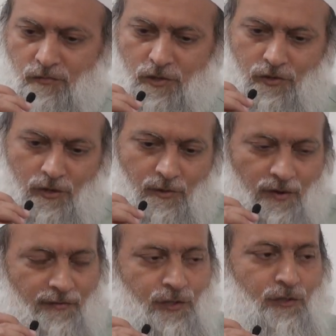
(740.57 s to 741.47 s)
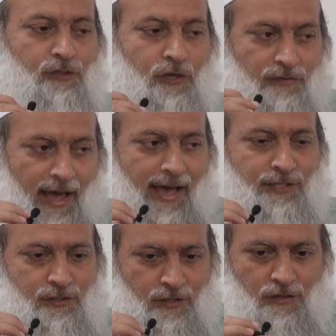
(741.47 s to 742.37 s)
So I told my wife, I said, you should have
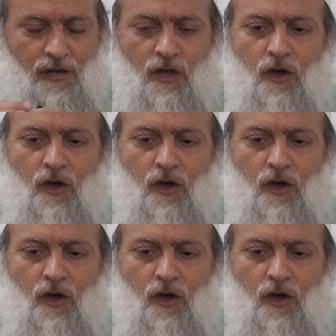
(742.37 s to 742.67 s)
asked her.